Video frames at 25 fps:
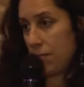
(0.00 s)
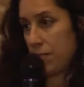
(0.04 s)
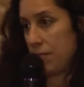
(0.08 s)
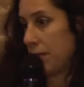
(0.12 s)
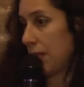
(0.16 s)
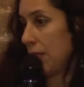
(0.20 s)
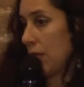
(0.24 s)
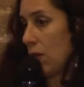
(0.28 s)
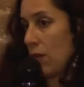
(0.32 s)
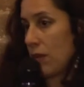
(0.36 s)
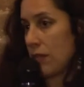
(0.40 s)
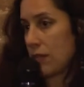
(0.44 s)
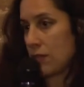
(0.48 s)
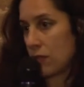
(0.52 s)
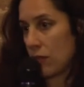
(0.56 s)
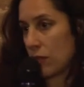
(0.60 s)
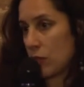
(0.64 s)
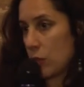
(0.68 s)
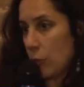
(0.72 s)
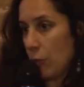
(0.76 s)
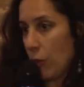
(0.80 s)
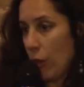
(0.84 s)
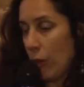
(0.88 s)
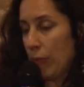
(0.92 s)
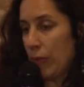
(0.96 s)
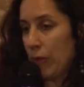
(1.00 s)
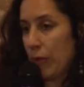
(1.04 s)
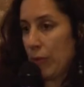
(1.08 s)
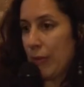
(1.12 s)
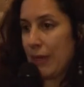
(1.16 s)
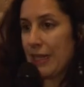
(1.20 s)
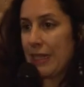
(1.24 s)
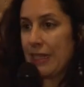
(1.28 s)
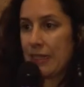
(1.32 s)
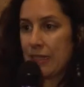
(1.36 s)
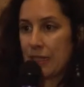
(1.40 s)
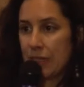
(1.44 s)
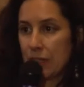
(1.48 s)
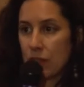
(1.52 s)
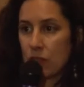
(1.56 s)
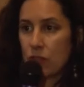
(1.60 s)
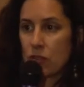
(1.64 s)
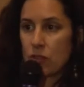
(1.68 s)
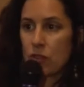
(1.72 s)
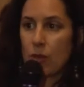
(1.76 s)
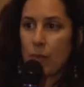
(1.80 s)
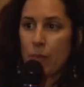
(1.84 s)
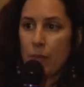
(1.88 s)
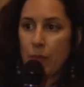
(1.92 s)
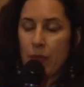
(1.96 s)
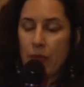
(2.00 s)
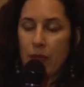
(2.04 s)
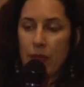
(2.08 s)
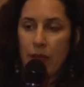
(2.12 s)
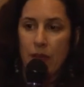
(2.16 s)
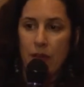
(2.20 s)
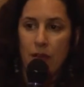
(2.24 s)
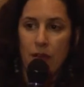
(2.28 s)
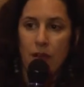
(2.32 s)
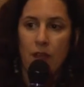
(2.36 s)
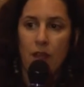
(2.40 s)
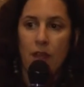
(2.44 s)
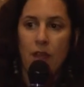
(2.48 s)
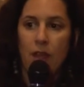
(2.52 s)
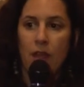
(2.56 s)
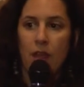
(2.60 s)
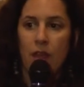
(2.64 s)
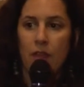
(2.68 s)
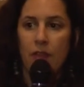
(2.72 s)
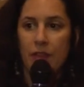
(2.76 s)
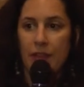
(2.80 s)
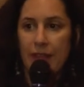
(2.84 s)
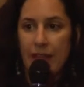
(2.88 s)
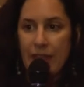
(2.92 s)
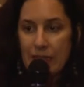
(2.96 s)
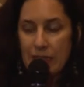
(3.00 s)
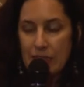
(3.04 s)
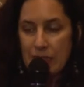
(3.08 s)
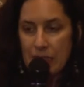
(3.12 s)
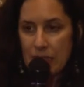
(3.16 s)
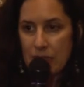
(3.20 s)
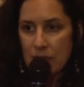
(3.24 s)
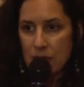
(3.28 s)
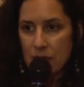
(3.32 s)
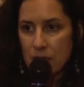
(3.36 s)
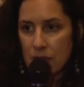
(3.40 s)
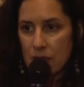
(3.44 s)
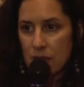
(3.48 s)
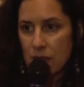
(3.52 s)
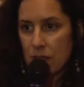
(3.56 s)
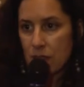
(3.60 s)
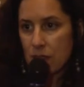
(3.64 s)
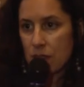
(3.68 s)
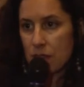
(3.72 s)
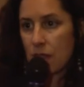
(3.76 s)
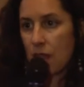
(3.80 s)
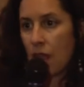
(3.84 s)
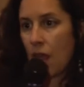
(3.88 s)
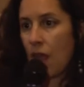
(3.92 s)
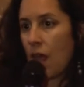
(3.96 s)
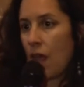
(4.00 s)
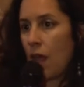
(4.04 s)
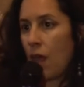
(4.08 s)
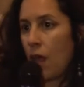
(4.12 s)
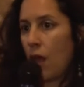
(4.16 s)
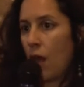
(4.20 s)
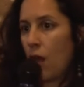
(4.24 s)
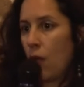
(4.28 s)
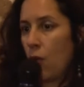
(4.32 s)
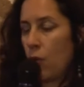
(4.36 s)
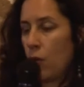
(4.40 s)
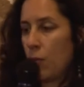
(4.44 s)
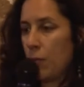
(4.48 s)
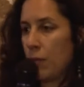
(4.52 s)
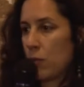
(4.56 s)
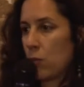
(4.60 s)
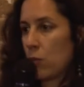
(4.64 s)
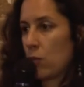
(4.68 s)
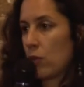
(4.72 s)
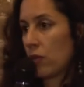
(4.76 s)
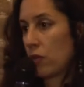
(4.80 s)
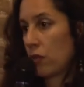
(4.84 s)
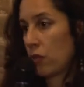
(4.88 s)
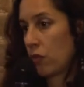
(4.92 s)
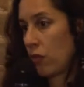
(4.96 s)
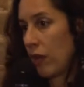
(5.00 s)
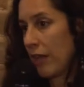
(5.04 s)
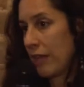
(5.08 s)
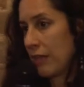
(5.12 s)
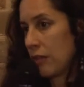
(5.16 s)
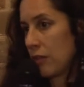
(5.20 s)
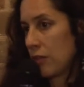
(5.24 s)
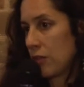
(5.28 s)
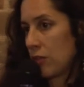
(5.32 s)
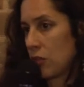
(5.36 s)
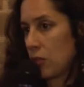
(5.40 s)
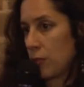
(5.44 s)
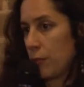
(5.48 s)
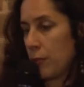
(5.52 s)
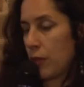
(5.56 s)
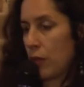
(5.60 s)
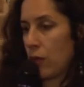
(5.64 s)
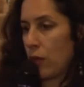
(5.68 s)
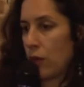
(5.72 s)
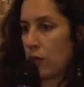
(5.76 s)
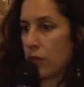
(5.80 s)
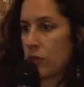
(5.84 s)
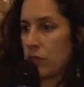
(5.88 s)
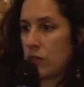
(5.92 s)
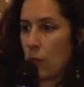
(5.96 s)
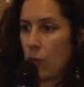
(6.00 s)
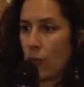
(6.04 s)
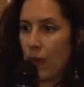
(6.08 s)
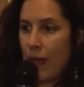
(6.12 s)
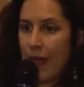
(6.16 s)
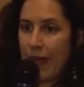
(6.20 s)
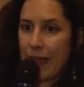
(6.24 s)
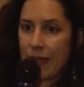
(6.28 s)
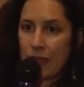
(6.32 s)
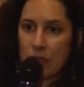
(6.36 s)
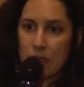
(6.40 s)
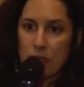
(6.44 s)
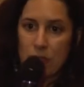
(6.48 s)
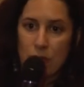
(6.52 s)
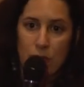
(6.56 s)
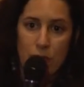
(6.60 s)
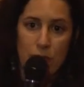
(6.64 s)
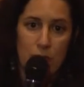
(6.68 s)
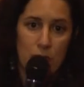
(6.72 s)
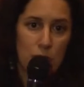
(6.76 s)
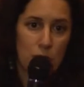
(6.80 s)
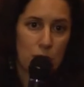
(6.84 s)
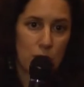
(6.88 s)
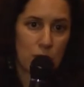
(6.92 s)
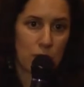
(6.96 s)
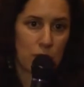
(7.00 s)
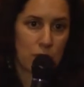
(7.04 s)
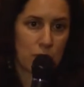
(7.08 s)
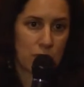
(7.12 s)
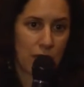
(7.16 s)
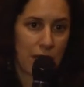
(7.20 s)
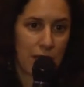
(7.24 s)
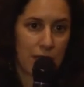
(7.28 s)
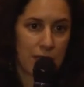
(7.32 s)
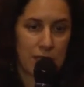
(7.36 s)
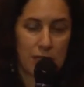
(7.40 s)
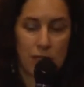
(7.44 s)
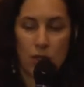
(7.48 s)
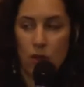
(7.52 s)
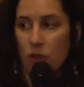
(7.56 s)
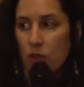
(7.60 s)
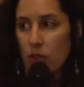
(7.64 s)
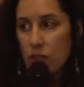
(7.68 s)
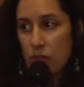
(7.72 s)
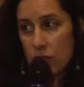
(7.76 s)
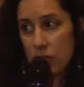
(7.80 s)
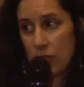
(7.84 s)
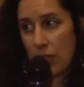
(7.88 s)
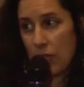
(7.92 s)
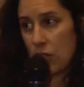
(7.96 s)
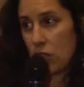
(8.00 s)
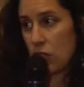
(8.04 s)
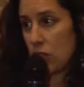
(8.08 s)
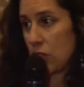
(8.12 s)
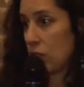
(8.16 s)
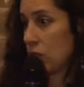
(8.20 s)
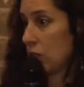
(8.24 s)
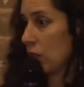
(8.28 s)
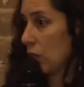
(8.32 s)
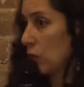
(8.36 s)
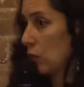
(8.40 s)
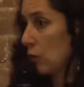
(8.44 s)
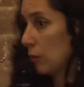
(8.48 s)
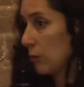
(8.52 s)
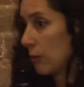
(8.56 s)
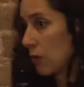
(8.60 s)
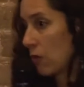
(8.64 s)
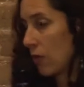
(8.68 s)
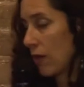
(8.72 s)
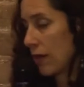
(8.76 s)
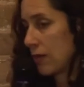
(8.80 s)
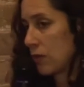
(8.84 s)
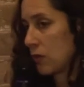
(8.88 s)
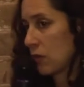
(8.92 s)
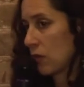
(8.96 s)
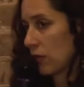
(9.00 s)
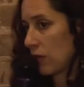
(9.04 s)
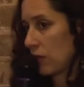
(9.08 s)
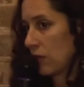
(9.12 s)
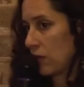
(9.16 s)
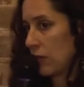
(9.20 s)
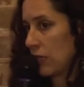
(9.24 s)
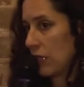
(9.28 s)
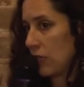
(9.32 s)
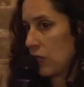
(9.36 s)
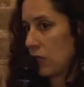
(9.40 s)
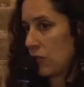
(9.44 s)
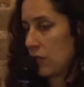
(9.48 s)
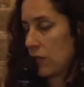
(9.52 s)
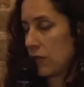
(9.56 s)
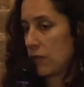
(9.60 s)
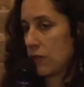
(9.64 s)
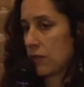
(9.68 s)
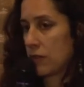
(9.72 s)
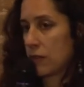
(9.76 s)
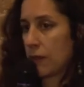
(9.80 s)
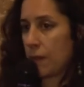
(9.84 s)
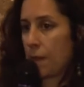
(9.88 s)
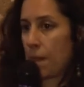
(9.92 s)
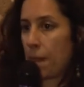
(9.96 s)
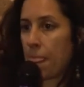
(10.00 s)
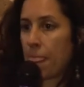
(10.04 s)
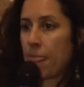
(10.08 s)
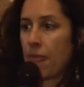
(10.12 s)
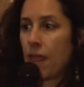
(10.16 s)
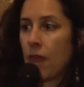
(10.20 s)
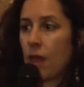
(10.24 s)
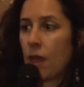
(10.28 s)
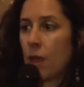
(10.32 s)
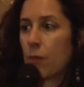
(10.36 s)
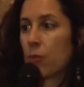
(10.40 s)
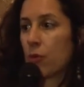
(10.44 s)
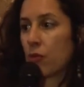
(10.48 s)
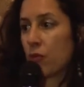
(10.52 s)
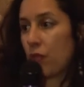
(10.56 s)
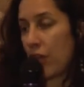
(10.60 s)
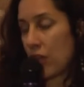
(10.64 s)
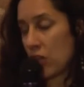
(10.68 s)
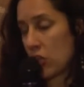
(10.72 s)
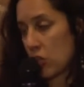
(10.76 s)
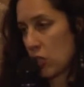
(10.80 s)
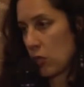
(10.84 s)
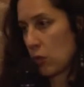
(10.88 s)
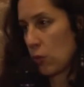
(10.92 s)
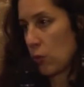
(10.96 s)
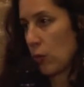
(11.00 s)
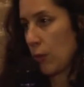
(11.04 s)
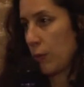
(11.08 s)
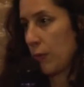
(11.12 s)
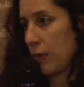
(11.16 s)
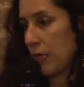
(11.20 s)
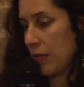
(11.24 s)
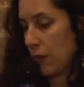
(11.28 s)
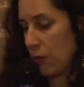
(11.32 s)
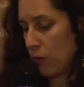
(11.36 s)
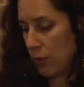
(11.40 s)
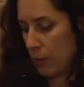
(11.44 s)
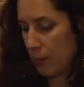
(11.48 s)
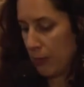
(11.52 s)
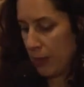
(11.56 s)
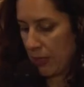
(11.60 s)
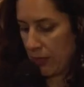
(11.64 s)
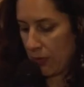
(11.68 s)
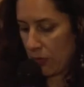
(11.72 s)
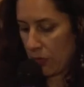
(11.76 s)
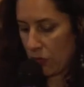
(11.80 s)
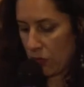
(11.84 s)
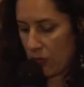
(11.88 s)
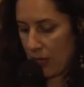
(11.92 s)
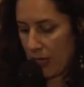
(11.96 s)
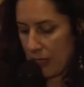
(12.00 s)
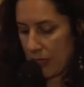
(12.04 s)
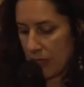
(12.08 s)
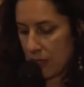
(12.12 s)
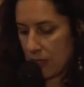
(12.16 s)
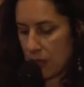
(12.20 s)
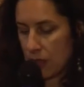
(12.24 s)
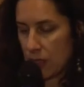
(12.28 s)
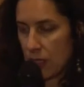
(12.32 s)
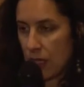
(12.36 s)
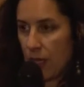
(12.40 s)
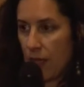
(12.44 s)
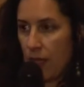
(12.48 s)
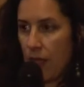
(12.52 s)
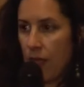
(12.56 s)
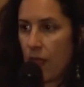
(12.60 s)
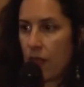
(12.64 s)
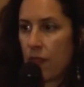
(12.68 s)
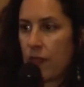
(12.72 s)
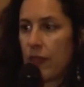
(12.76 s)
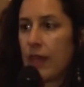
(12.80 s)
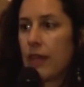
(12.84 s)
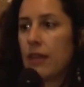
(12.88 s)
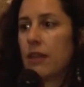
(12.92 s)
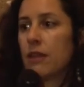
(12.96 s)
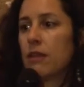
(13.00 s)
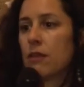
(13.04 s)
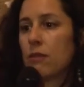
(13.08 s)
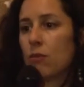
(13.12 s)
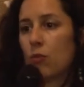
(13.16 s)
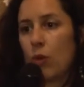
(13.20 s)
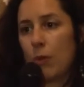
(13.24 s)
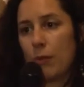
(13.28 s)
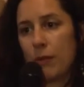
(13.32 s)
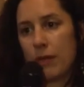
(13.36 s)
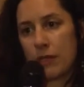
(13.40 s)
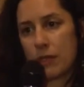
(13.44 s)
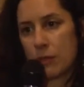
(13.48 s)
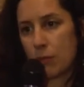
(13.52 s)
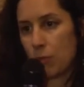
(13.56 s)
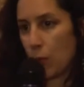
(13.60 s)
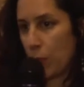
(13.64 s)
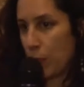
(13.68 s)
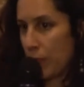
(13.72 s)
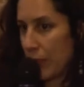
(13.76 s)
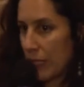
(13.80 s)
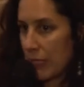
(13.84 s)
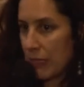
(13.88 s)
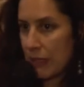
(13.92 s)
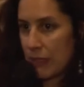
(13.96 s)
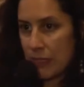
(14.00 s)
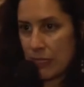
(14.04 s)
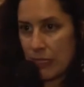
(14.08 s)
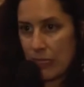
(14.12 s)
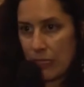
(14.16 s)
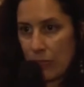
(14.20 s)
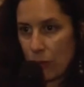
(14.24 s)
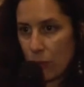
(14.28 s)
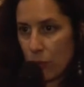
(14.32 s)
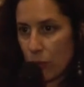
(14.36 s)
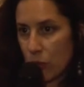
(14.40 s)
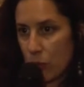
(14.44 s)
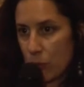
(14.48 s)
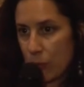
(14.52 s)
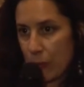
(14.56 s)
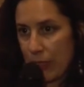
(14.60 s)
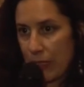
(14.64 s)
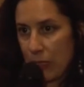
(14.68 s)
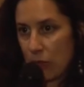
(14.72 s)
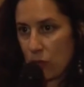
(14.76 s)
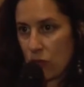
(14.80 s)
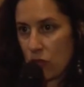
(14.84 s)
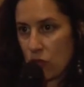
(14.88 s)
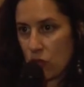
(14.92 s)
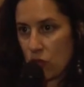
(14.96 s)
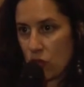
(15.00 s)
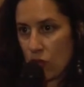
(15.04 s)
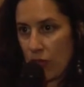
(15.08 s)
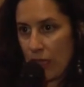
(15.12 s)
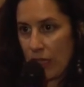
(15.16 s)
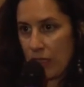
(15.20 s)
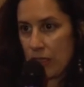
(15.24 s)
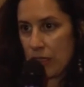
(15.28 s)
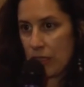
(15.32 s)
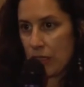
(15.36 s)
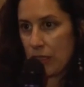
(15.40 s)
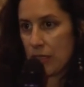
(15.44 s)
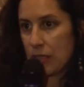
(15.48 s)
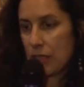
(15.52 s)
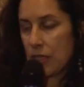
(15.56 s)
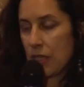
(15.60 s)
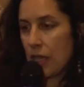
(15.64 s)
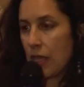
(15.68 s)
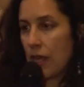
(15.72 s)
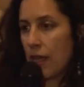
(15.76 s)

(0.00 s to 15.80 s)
it's not a problem. But it didn't stop there. In the next instance, women were threatened because they were active in civil society organizations and human rights organizations. Professional women were being threatened. Then women's mobility was being restricted.